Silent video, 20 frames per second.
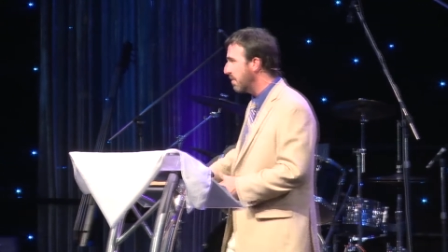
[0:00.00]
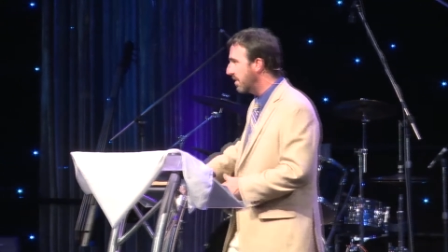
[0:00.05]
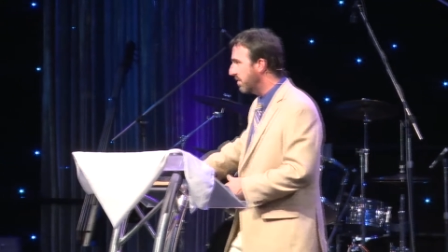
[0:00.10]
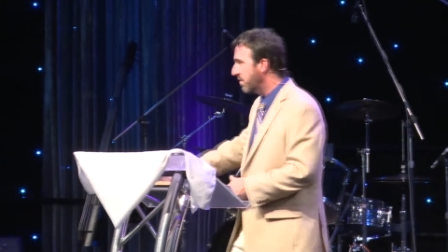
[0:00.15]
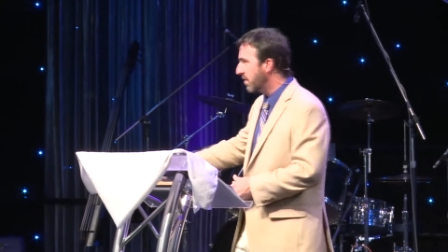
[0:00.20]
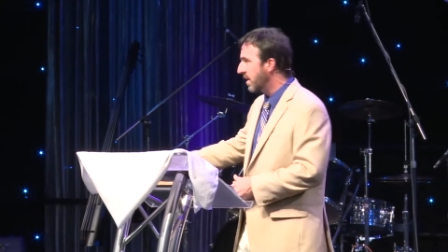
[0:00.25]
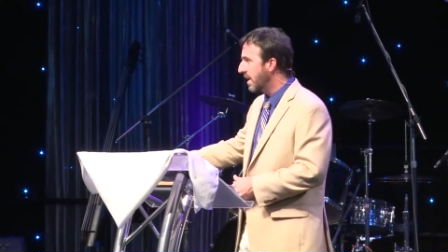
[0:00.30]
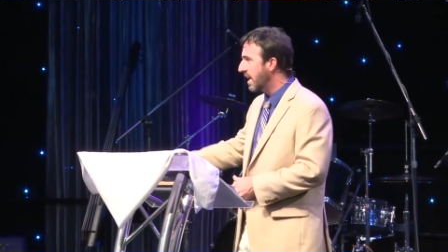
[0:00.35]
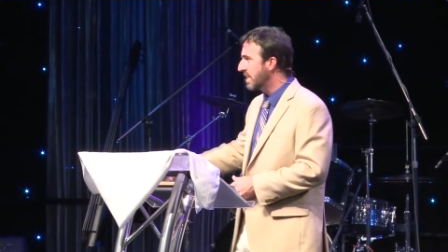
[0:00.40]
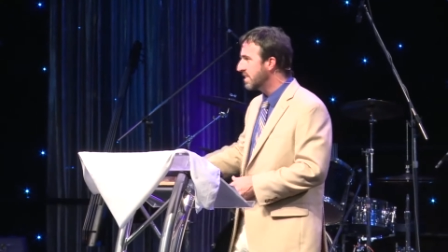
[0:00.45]
he
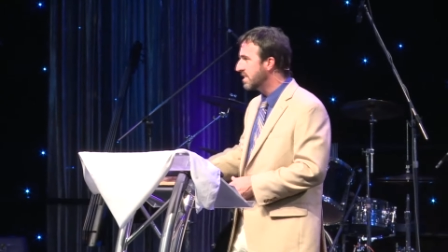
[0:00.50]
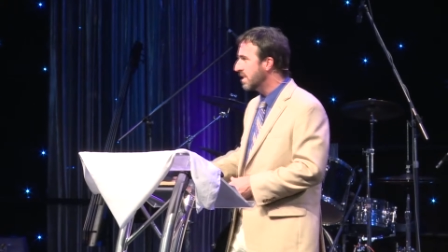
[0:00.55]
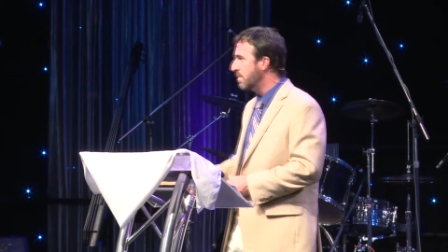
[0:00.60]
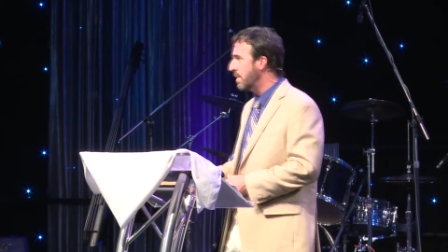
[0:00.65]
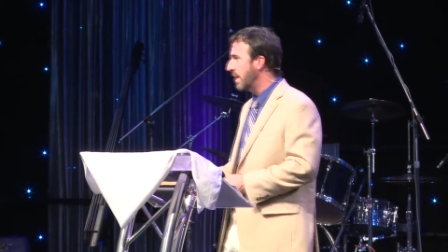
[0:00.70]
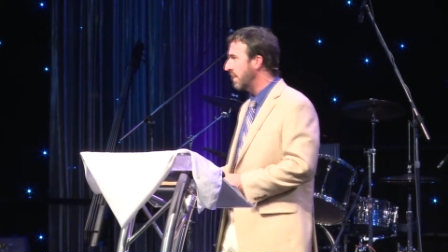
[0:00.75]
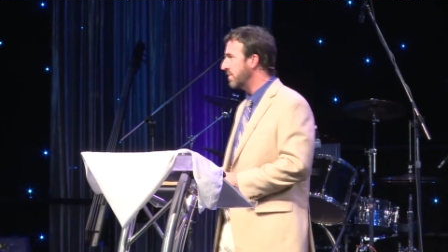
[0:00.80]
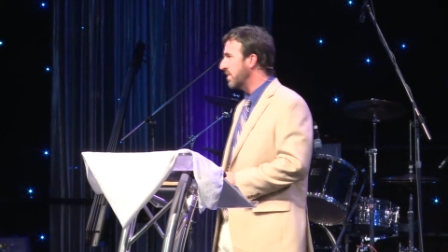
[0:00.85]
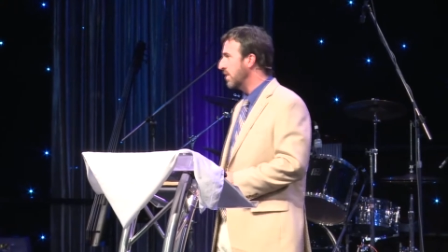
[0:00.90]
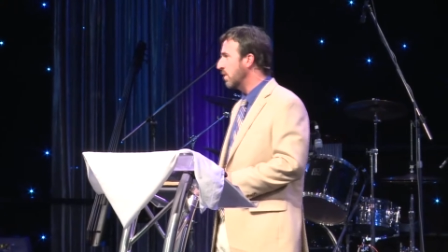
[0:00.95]
forgets
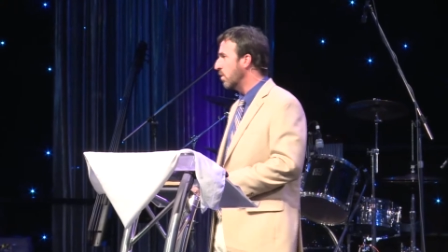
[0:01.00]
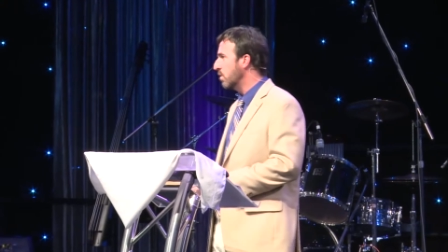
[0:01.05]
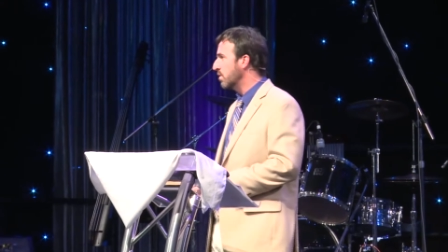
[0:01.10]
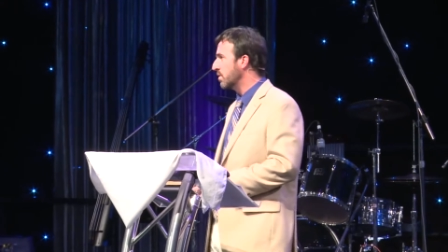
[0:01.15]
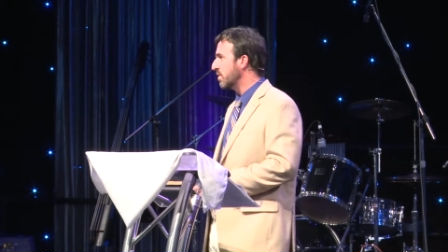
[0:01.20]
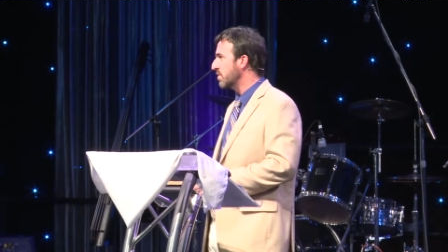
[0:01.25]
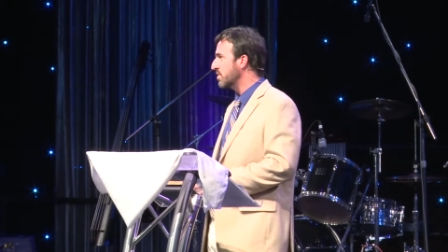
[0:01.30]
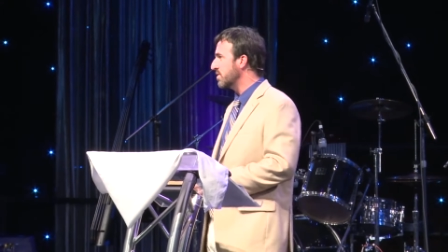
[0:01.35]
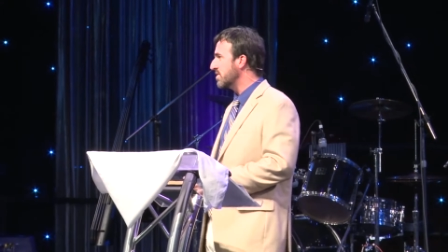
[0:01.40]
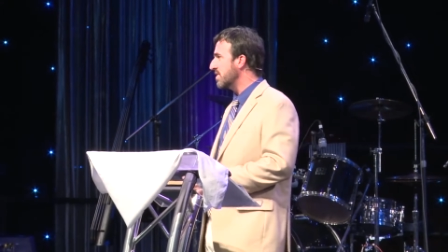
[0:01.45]
about the
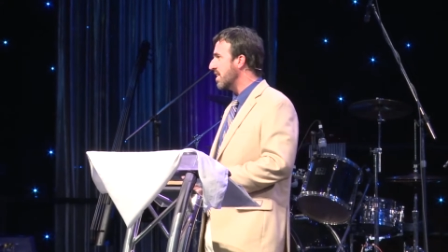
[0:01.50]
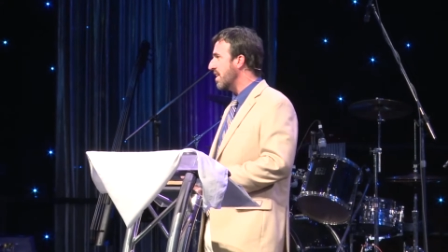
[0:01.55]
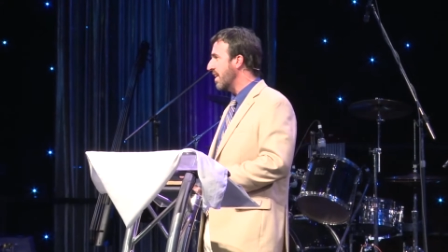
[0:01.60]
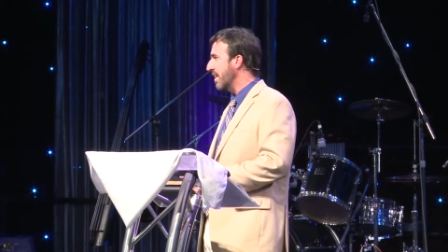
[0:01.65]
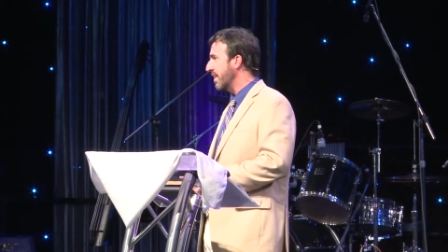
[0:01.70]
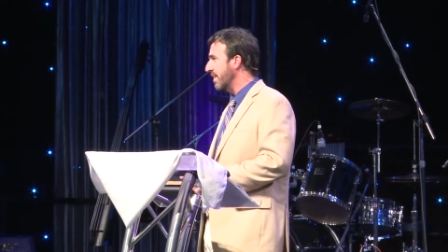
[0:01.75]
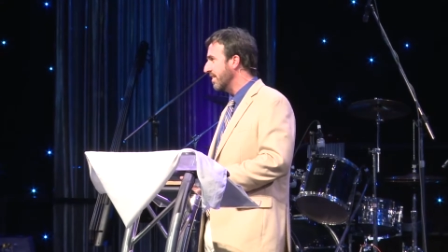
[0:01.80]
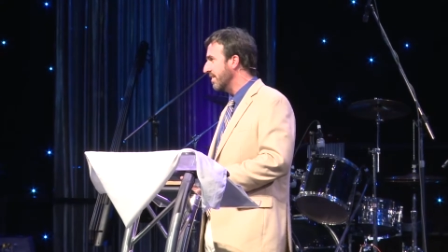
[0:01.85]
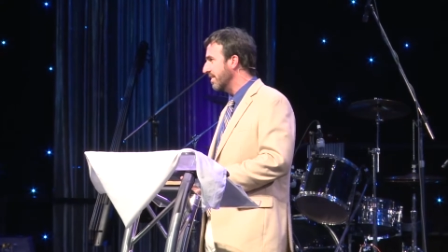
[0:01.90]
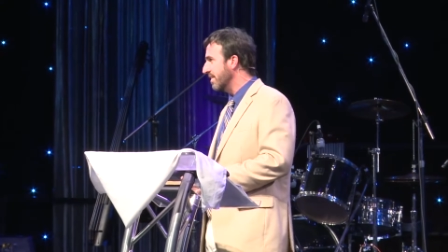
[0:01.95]
older
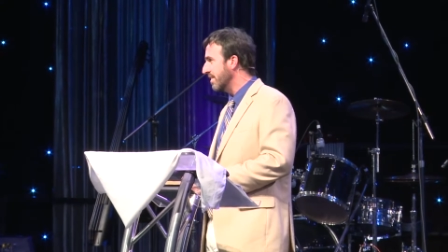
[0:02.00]
son.